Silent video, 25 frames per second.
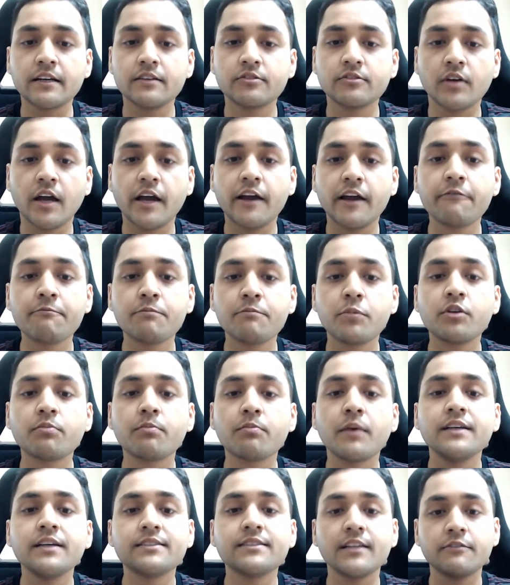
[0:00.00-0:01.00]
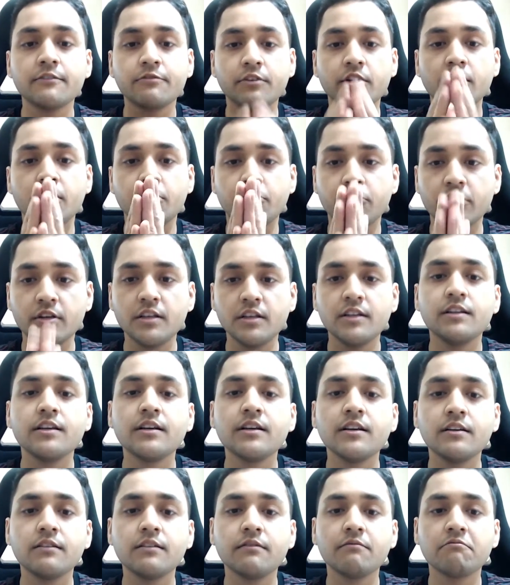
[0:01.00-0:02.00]
So I have put myself in a
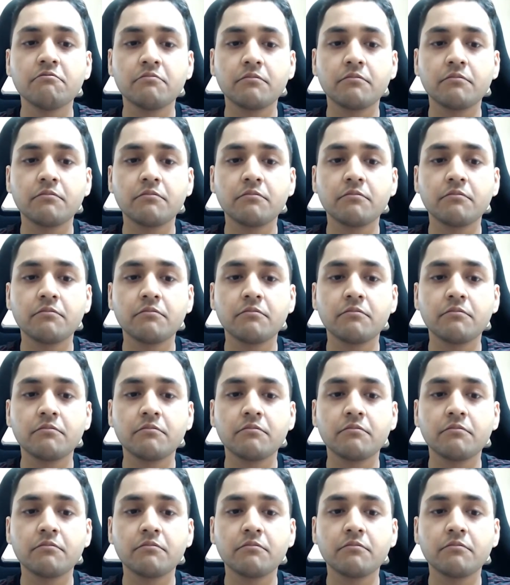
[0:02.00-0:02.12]
really